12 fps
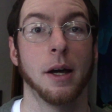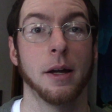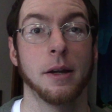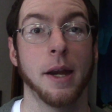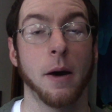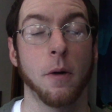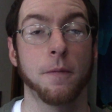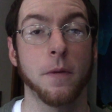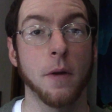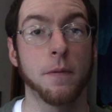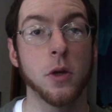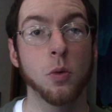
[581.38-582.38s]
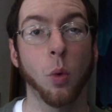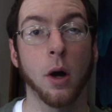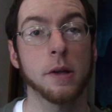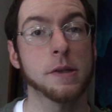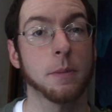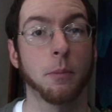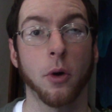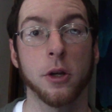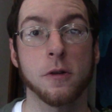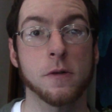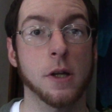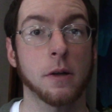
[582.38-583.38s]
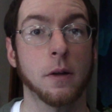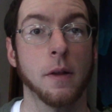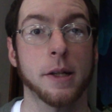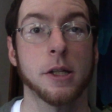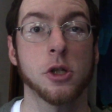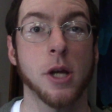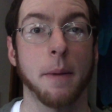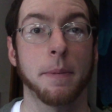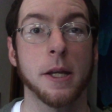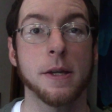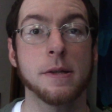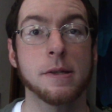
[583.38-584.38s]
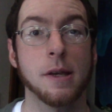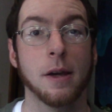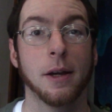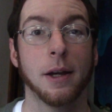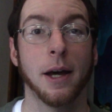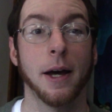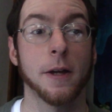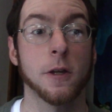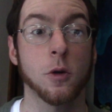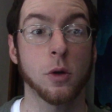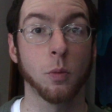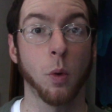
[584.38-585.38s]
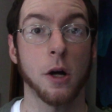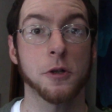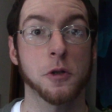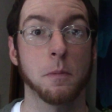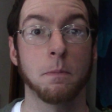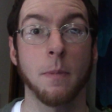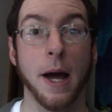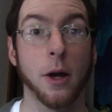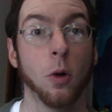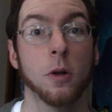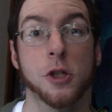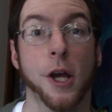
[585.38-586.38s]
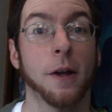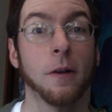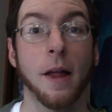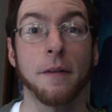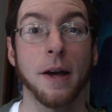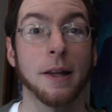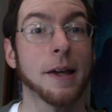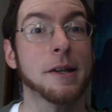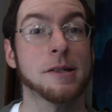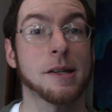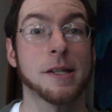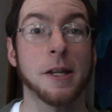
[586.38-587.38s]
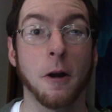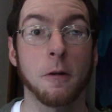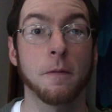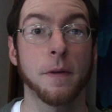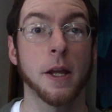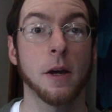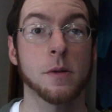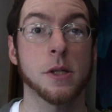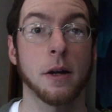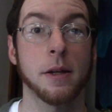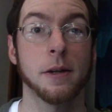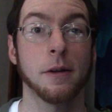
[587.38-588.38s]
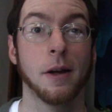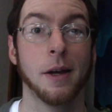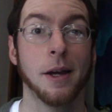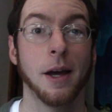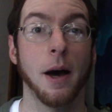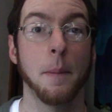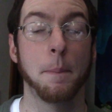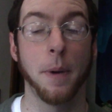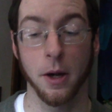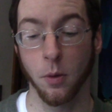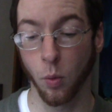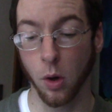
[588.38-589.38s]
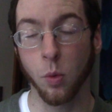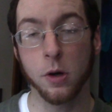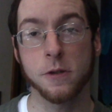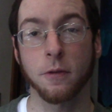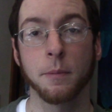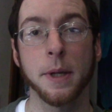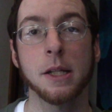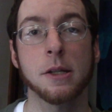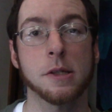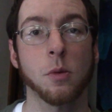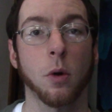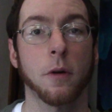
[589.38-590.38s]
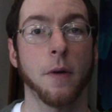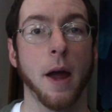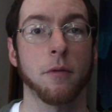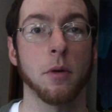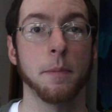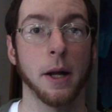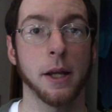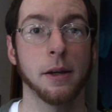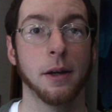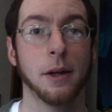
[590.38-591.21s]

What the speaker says: Now, if you wanted some pointers on collecting Japanese, you could watch my whole channel. I've got like 1,600 videos on here, but what works for me doesn't work for everybody.